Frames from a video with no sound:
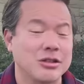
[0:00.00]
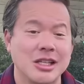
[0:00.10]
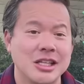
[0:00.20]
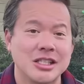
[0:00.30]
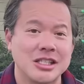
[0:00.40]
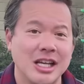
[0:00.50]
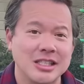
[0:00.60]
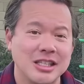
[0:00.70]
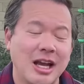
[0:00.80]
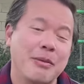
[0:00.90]
delicious
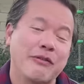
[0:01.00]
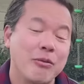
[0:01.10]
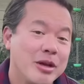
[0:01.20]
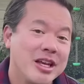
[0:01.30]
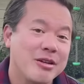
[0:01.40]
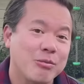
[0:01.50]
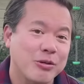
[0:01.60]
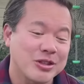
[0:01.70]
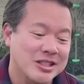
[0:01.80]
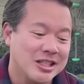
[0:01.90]
actually. I mean, for me
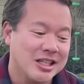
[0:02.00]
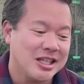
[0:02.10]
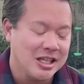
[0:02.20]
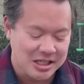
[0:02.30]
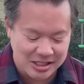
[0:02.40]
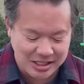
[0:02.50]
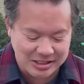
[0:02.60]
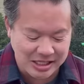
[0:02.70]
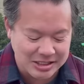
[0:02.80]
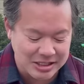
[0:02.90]
personally,
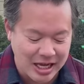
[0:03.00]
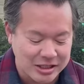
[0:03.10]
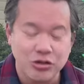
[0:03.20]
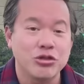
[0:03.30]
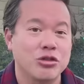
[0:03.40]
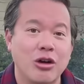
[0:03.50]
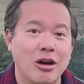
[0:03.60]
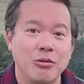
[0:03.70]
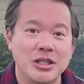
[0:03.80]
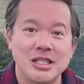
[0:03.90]
it's, it's not too
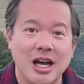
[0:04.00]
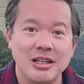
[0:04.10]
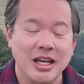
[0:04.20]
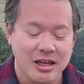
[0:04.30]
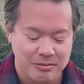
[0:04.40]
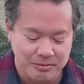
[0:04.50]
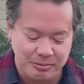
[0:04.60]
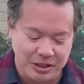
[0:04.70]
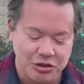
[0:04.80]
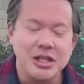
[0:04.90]
strong with sake,
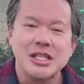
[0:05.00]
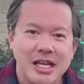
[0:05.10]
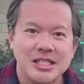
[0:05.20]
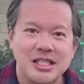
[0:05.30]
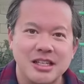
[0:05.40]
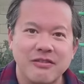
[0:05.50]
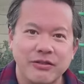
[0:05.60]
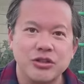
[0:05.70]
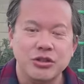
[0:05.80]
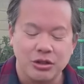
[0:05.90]
but you can taste it for sure.